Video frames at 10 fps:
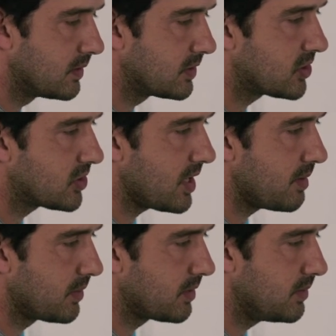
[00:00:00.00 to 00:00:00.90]
the
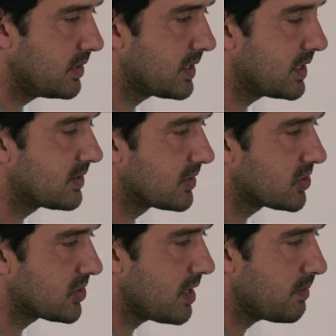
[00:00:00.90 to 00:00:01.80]
shape, it communicates the
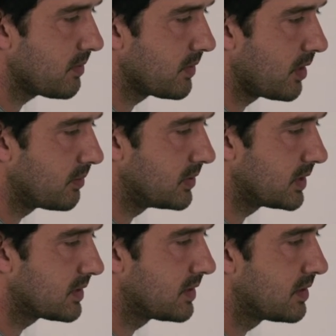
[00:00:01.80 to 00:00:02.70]
shape of the
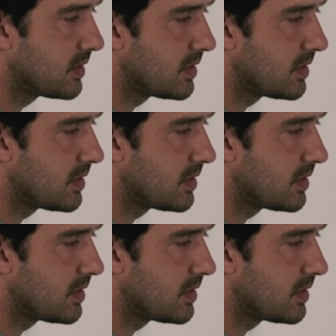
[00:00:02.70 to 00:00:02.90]
object